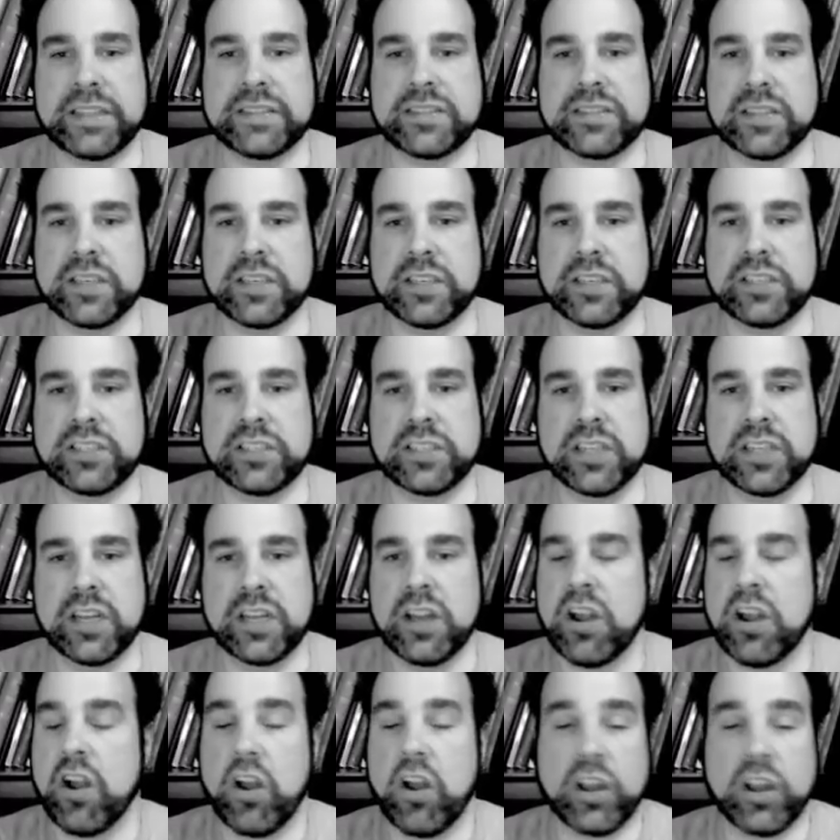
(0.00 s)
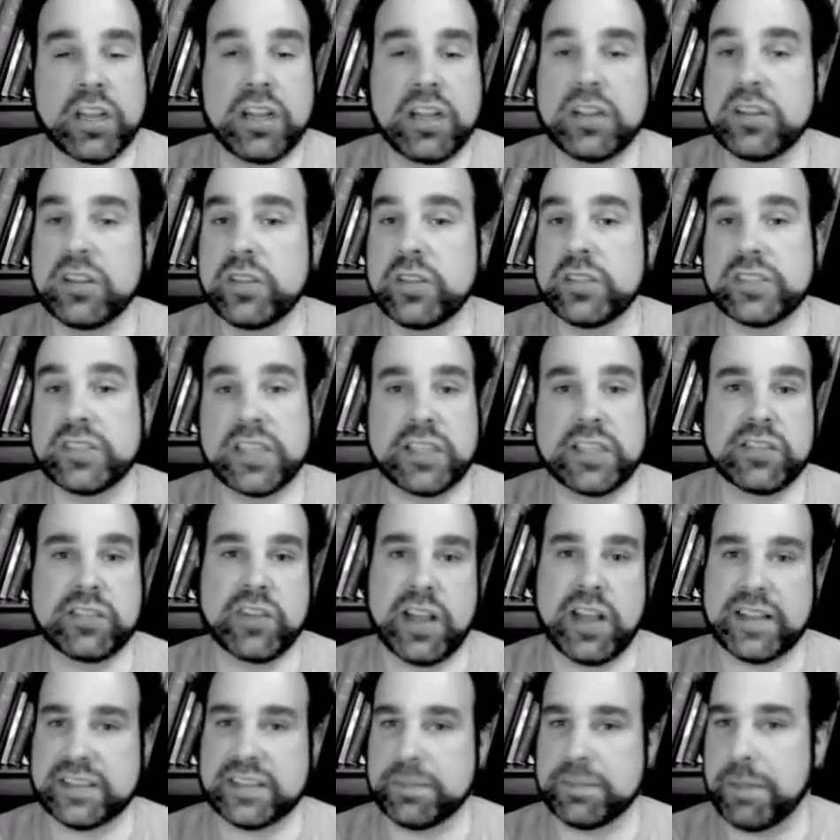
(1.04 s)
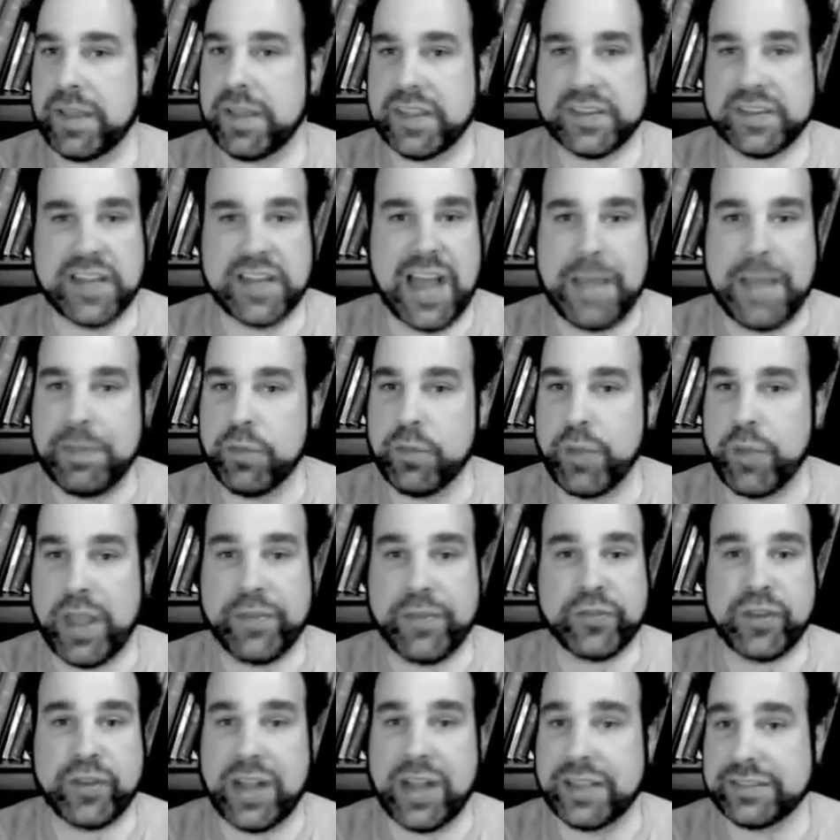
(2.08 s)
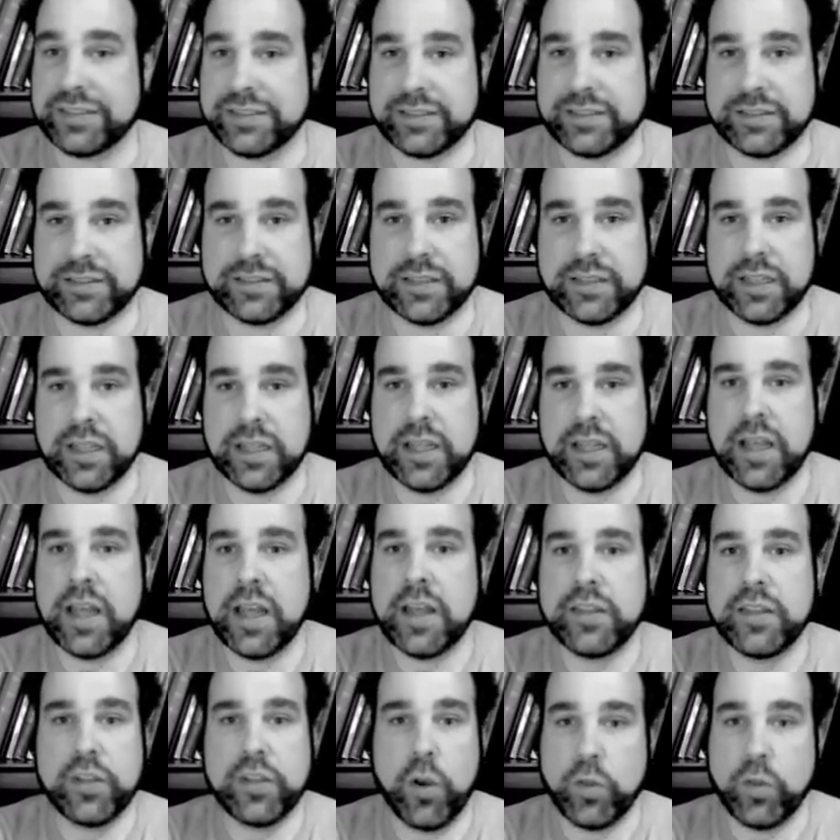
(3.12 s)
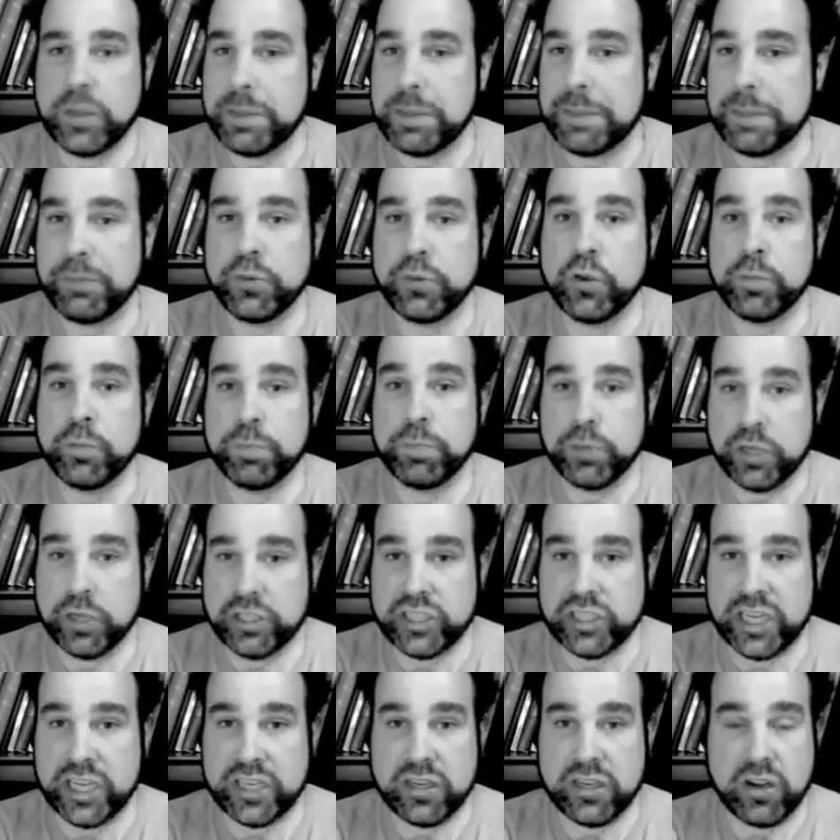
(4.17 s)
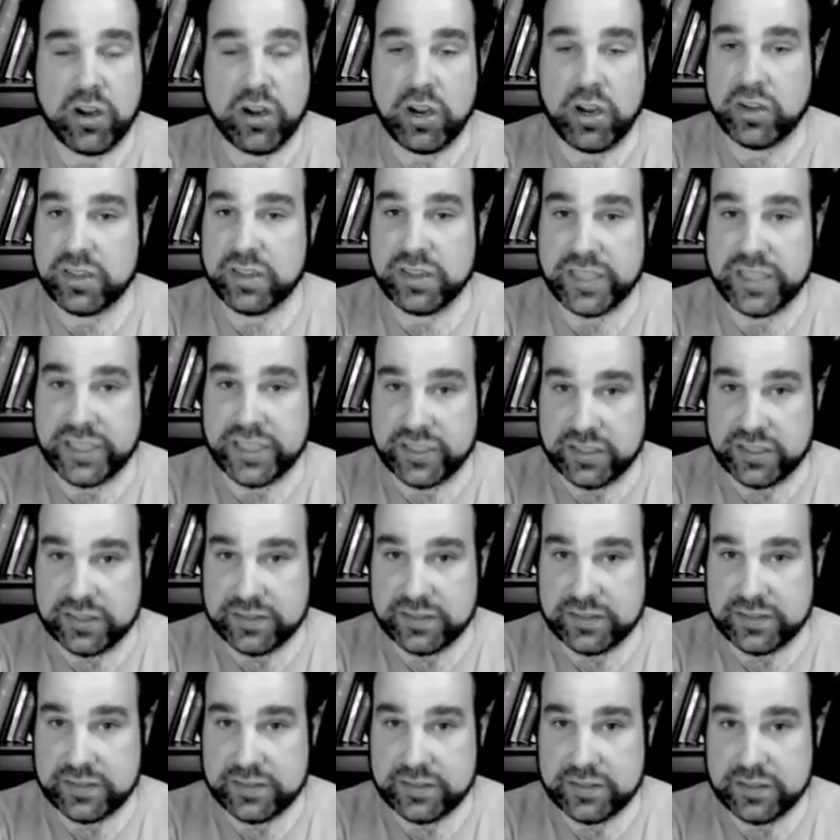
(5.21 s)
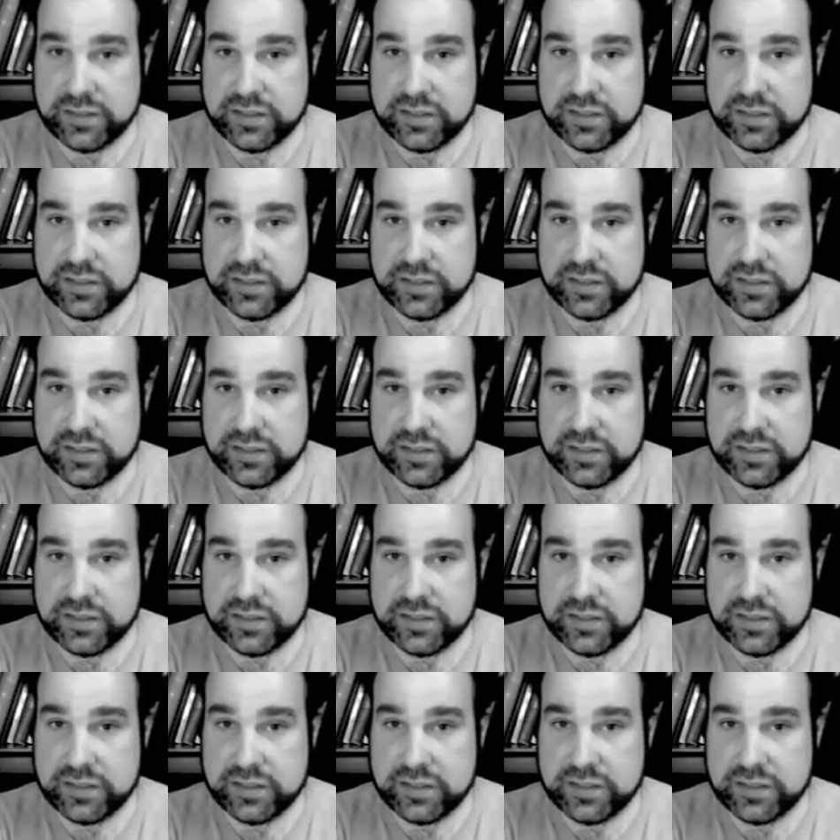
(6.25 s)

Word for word: surge are going to lose interest by the time the wave crests. The only people who push it are the leaders.